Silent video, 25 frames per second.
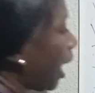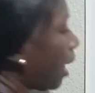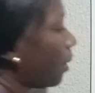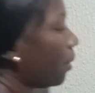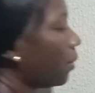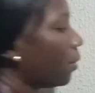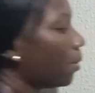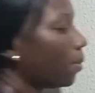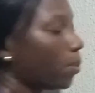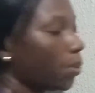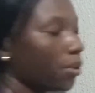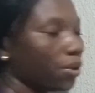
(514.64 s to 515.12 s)
I
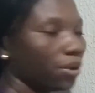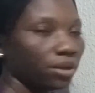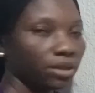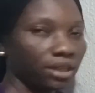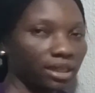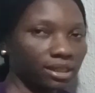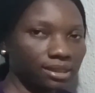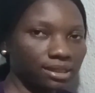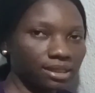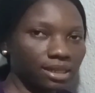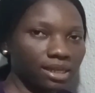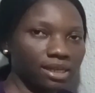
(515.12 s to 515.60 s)
hope you
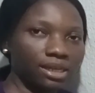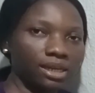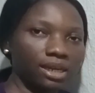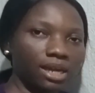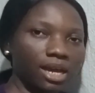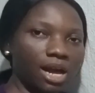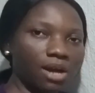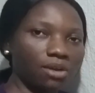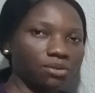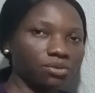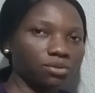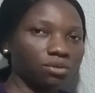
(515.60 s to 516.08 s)
understand
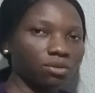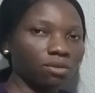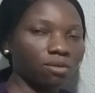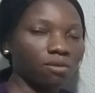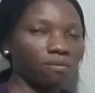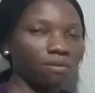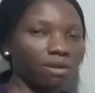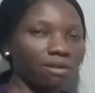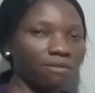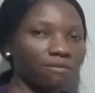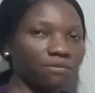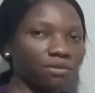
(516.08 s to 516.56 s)
how to
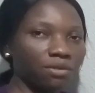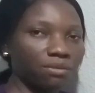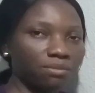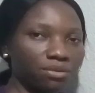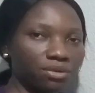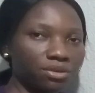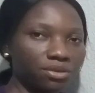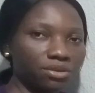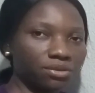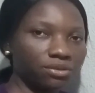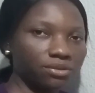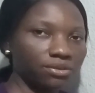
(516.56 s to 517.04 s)
convert from
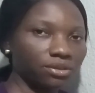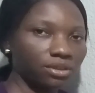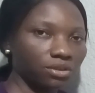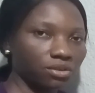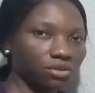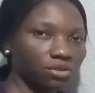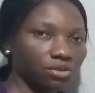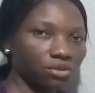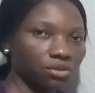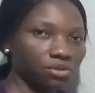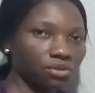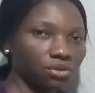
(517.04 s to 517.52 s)
degrees
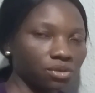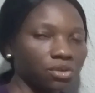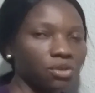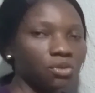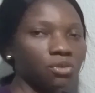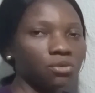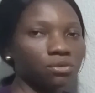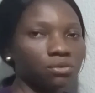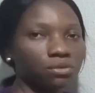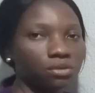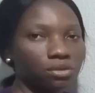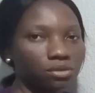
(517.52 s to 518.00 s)
Celsius
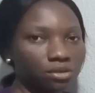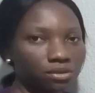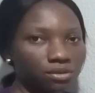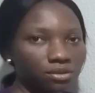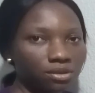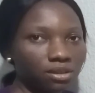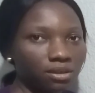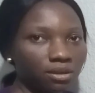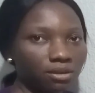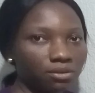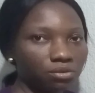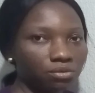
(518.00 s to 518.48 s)

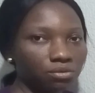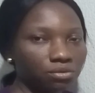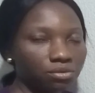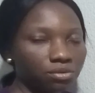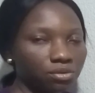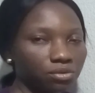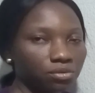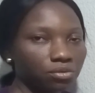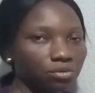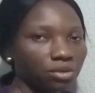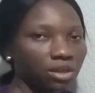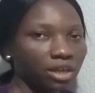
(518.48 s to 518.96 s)

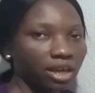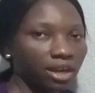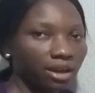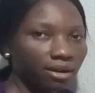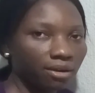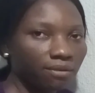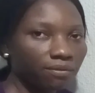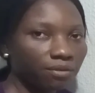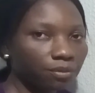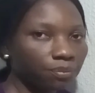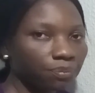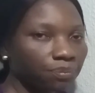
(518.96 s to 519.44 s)
to
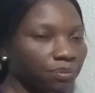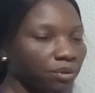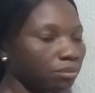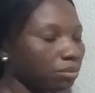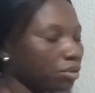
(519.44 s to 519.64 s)
Kelvin,